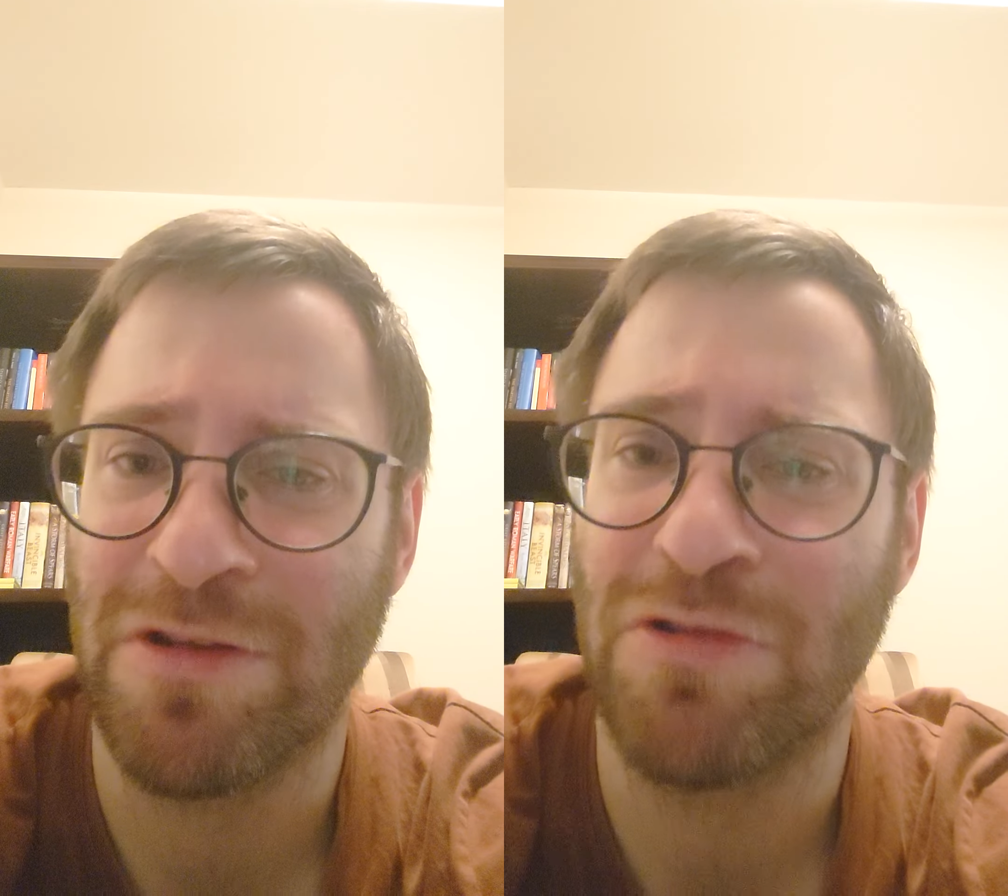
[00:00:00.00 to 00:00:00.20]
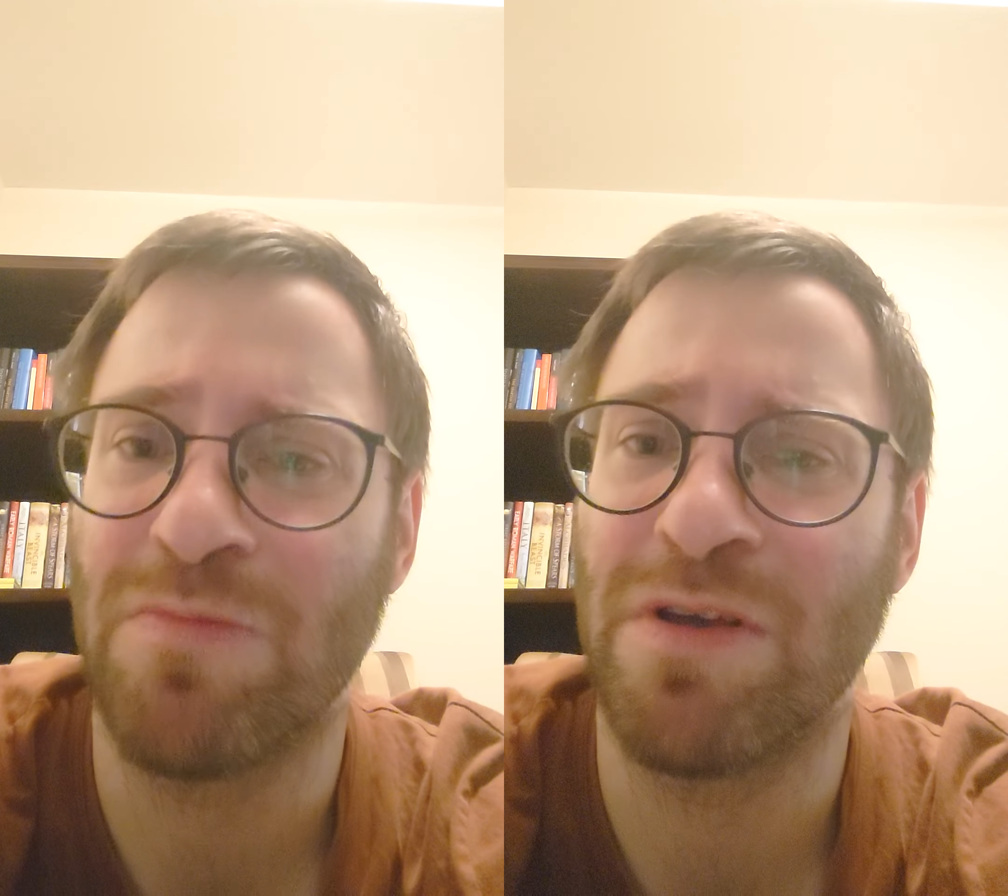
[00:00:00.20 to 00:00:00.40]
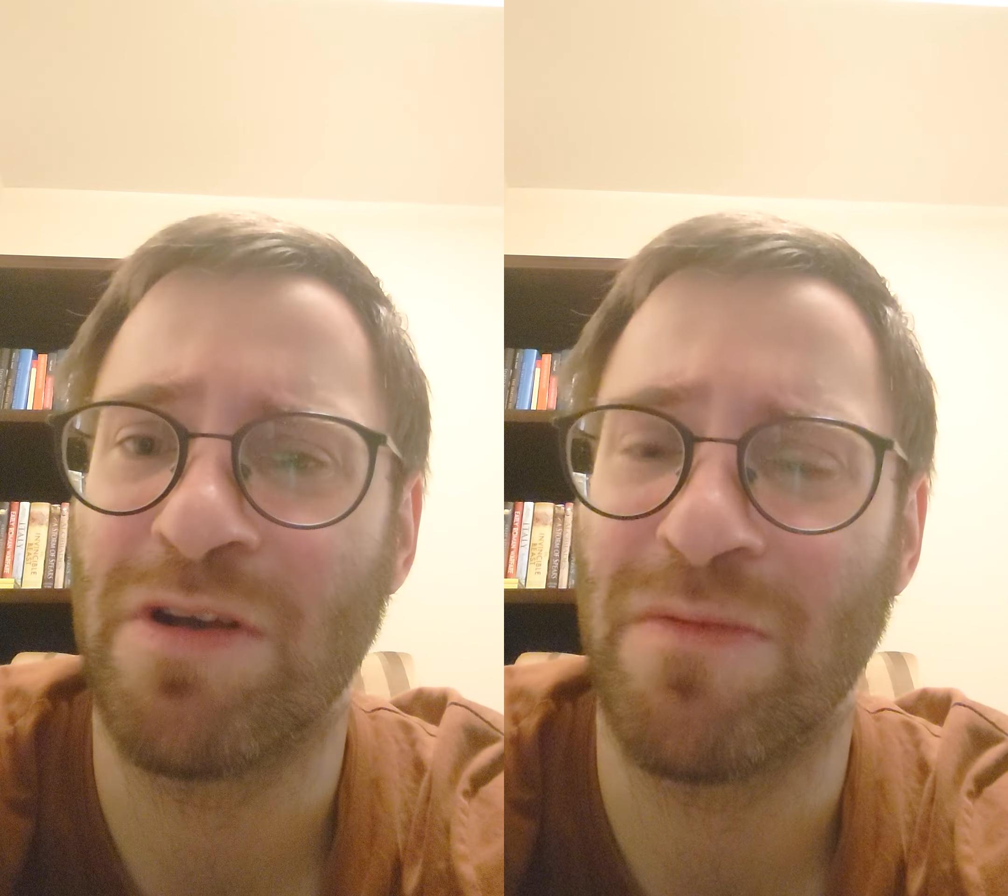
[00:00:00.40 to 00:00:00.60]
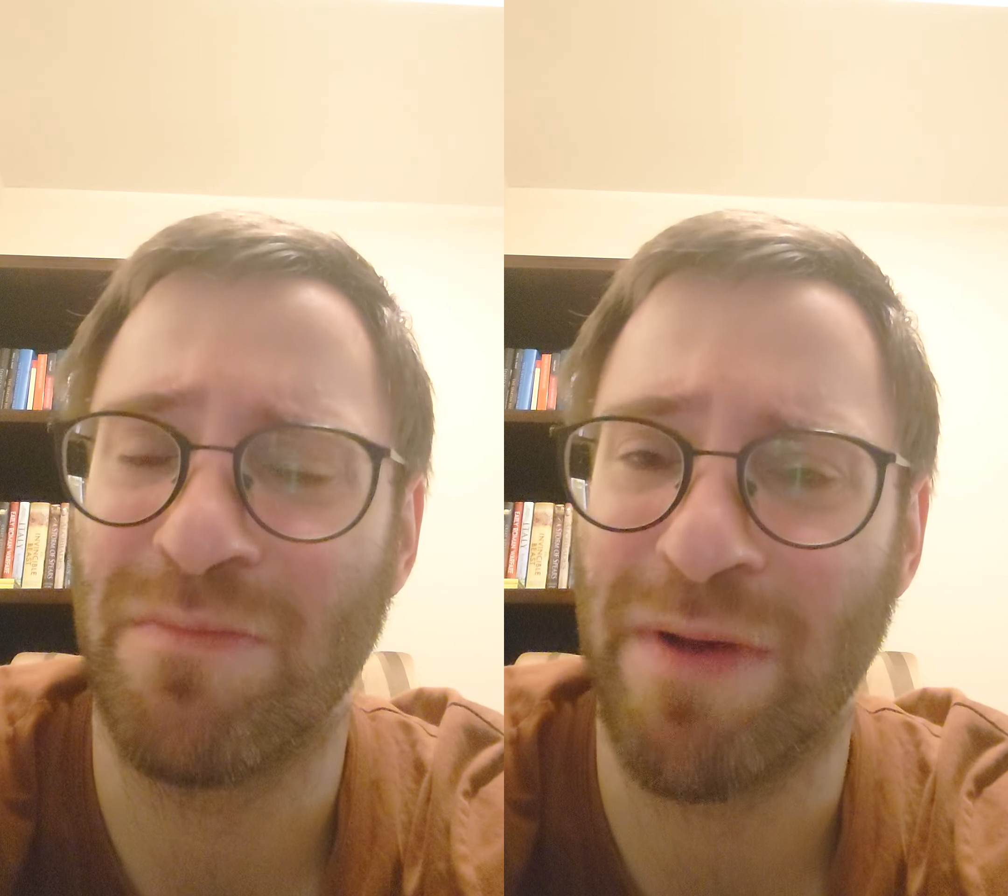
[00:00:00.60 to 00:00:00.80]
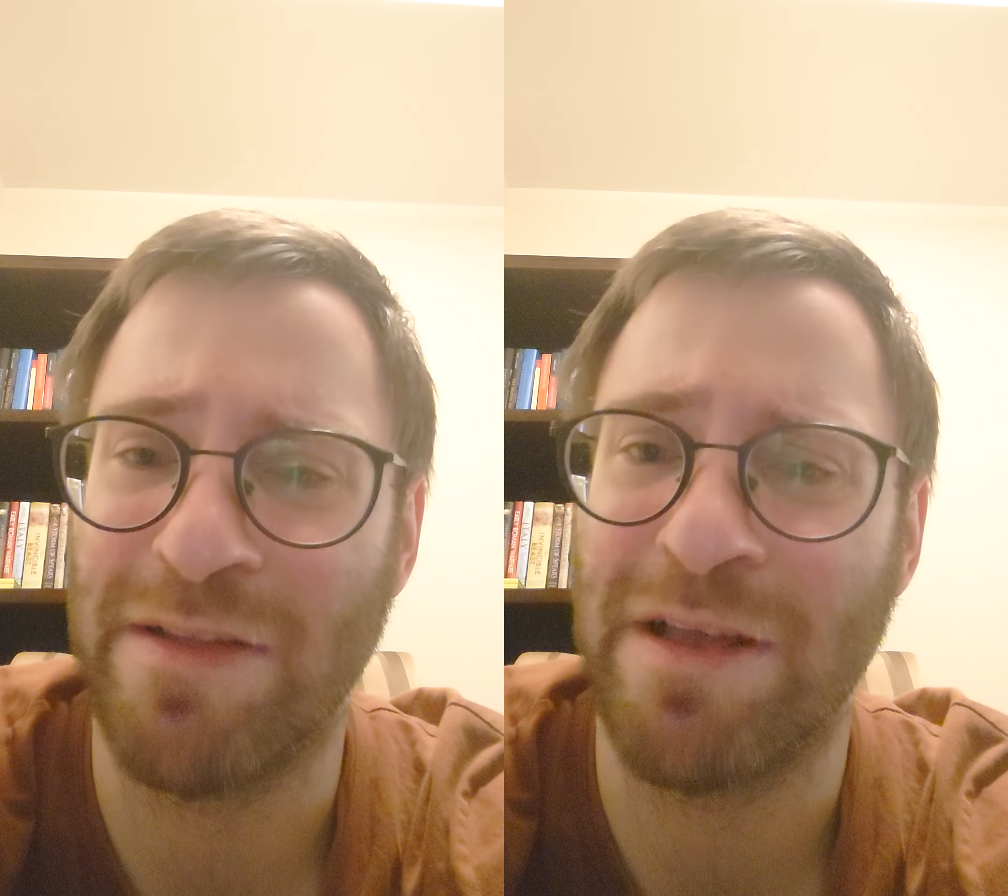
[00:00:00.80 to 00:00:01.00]
to become
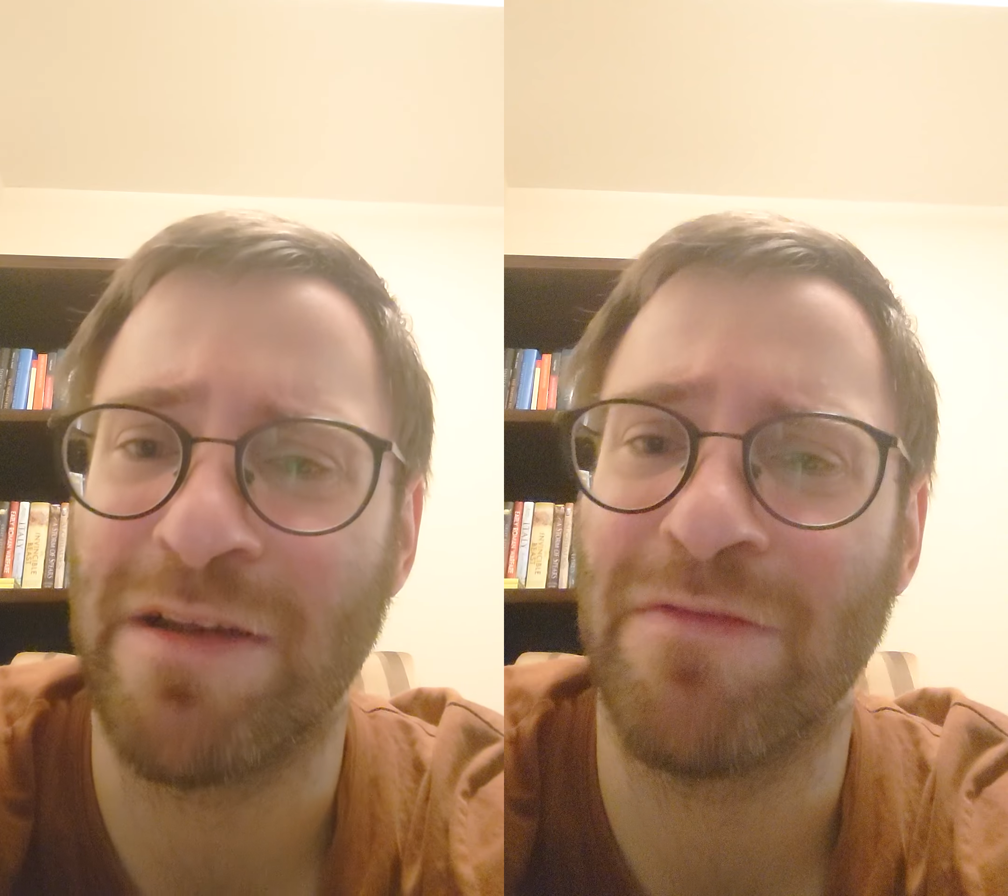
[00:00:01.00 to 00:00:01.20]
better